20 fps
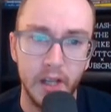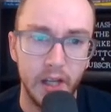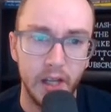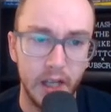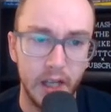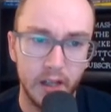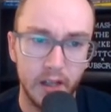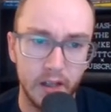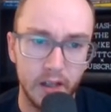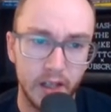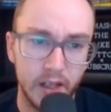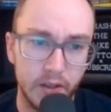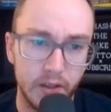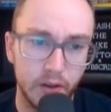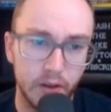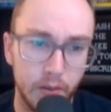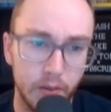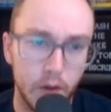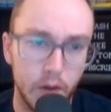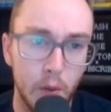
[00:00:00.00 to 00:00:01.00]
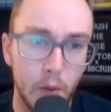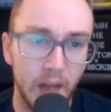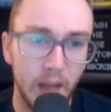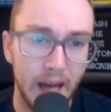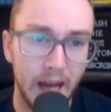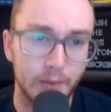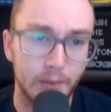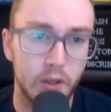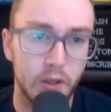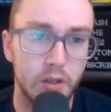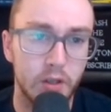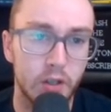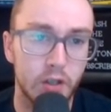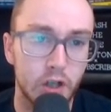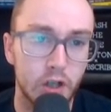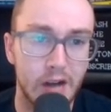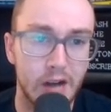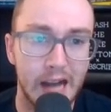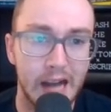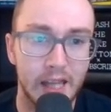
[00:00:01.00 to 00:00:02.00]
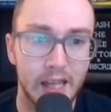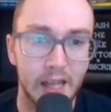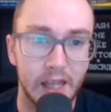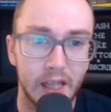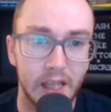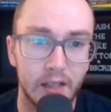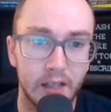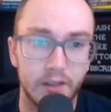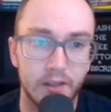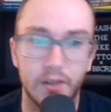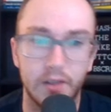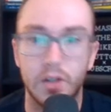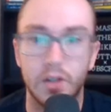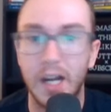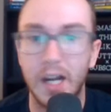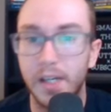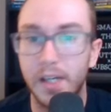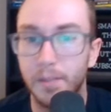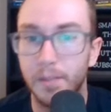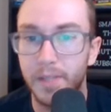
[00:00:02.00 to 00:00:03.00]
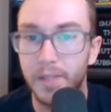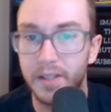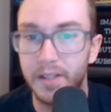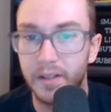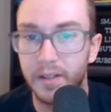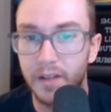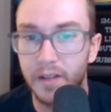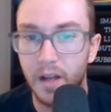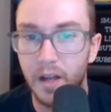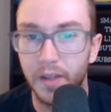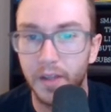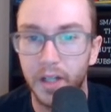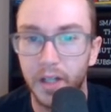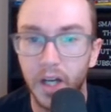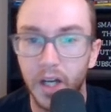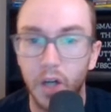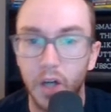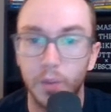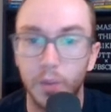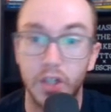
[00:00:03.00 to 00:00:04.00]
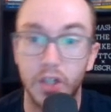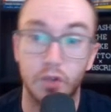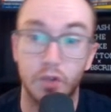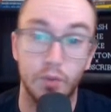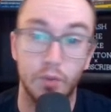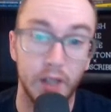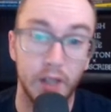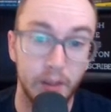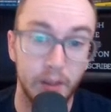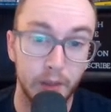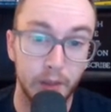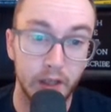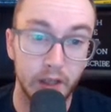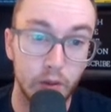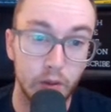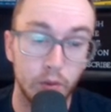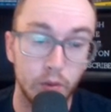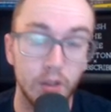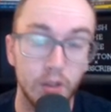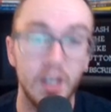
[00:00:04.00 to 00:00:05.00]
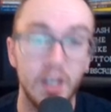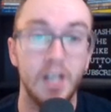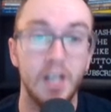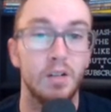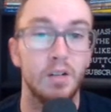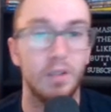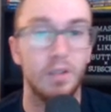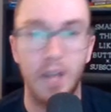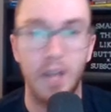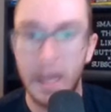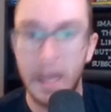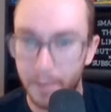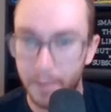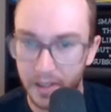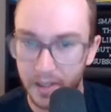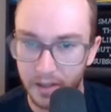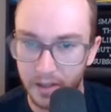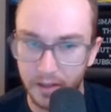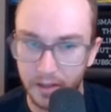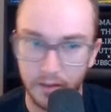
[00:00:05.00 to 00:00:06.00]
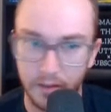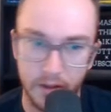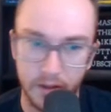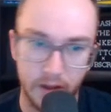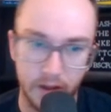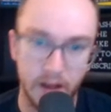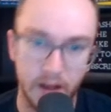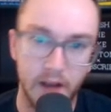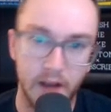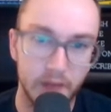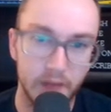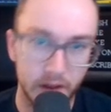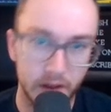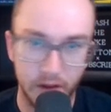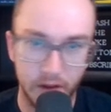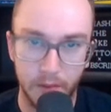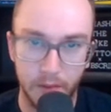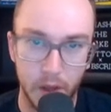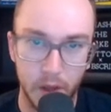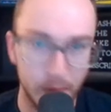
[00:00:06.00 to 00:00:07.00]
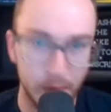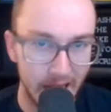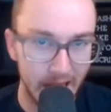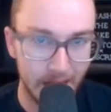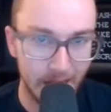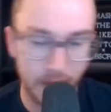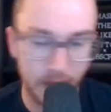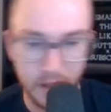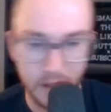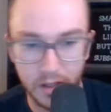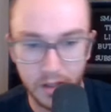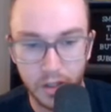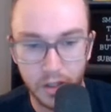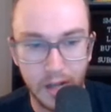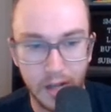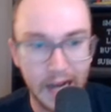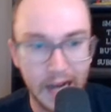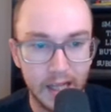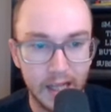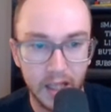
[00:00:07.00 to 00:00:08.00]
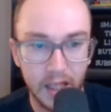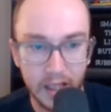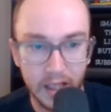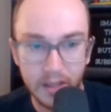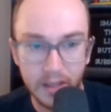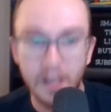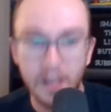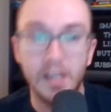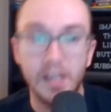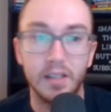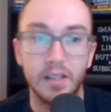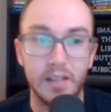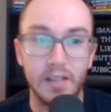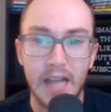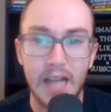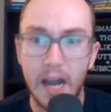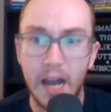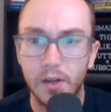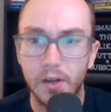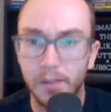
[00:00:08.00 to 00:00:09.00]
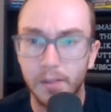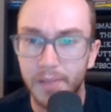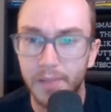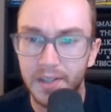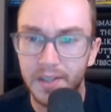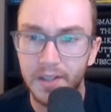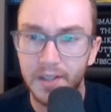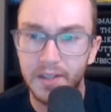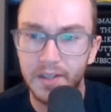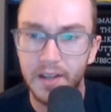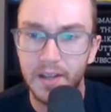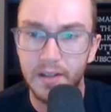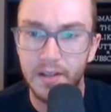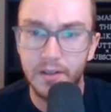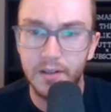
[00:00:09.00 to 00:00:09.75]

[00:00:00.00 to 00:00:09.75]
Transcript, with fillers: and a nice little mobile app so you can track things, track your business on the go, which is really, really cool. A lot of business owners love those little mobile apps so you can track things, see how your business is